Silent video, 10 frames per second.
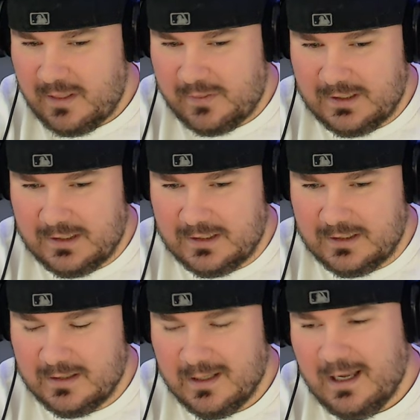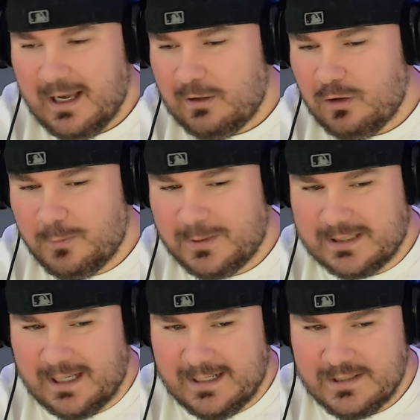the, I don't know about
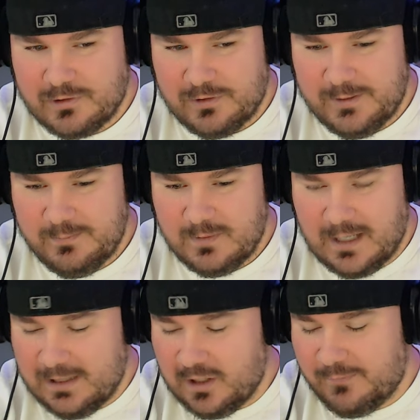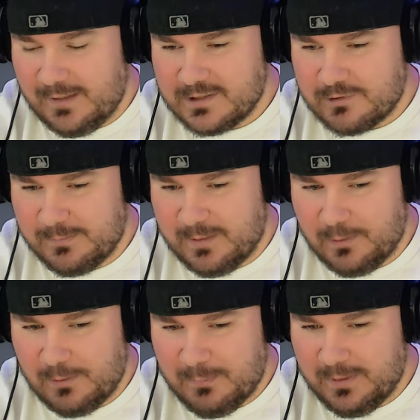the ice cream. I love ice cream, by
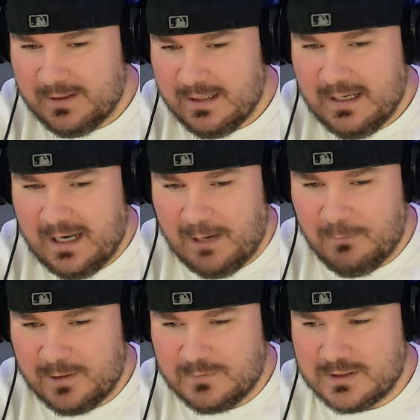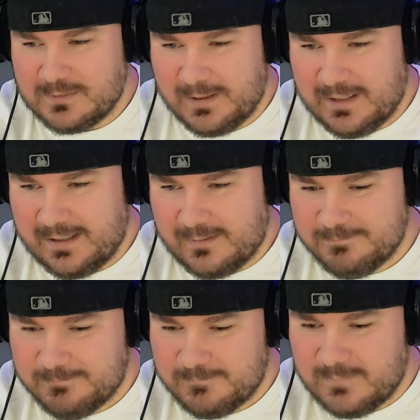the way, but I would have just been like,
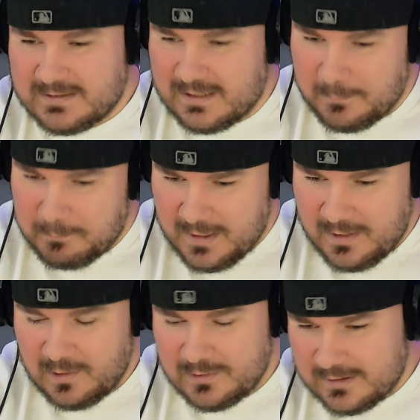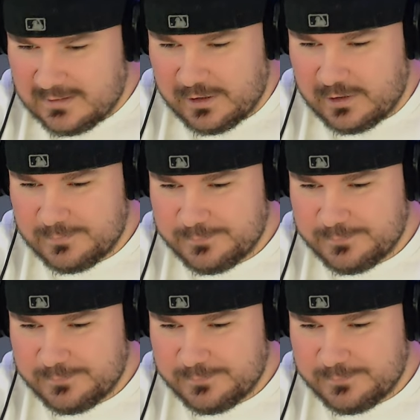it's gonna melt, and you know.